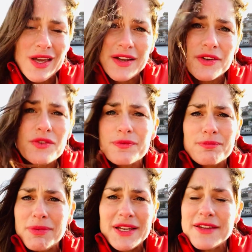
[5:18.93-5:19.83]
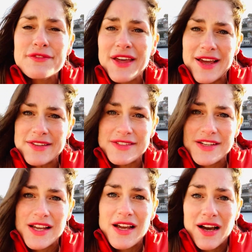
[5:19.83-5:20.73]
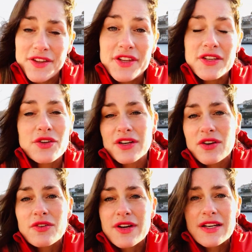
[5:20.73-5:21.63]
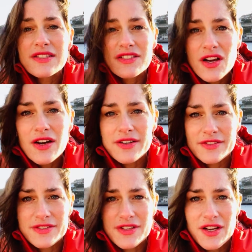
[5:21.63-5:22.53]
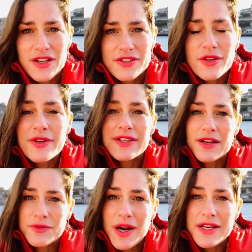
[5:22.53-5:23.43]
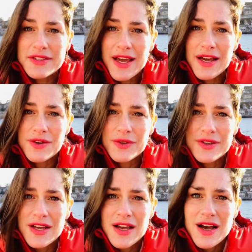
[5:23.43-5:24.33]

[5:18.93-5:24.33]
I don't believe that. I think you can already start doing that right now.